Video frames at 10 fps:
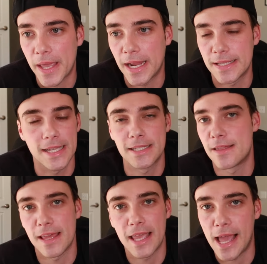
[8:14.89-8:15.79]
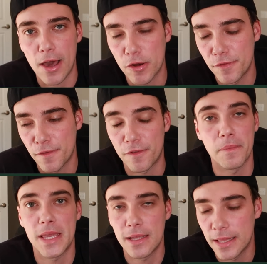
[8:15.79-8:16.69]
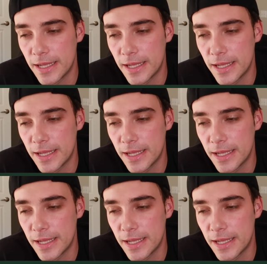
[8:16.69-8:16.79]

It kind of takes the thinking out of it for me, at